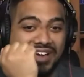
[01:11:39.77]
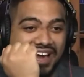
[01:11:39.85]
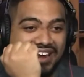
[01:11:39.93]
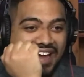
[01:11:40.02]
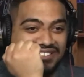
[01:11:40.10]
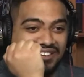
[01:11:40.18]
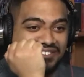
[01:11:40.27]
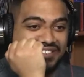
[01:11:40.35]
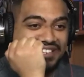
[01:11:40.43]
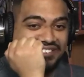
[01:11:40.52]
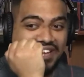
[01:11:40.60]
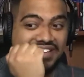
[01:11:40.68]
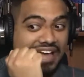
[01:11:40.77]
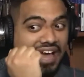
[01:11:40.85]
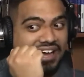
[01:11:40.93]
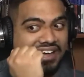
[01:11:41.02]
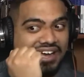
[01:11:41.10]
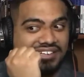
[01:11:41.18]
You got eyes on DJ? Yeah, I
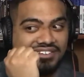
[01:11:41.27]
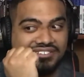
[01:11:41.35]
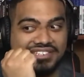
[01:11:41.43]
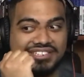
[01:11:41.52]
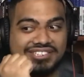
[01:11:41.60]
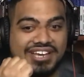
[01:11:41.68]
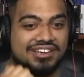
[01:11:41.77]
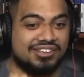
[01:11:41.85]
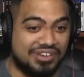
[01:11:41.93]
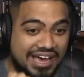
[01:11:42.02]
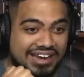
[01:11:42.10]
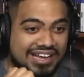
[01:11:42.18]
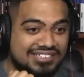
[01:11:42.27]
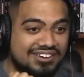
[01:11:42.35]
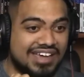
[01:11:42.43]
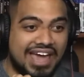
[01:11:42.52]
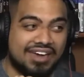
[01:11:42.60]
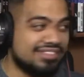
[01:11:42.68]
got eyes on DJ. You got eyes on
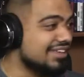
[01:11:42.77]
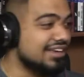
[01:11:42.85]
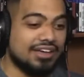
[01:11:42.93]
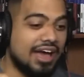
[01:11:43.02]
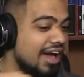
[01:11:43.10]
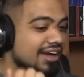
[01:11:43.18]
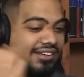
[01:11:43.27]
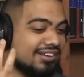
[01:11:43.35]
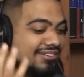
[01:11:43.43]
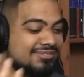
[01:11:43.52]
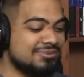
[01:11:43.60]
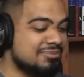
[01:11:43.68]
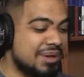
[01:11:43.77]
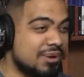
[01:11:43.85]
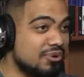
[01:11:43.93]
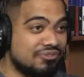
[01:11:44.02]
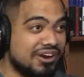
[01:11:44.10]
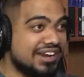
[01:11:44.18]
Kathy?
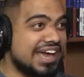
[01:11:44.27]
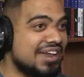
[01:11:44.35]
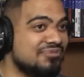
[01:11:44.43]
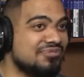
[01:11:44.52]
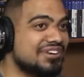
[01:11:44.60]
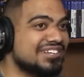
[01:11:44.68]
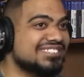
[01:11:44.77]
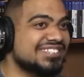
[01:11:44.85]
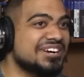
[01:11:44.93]
We're running out of footage here.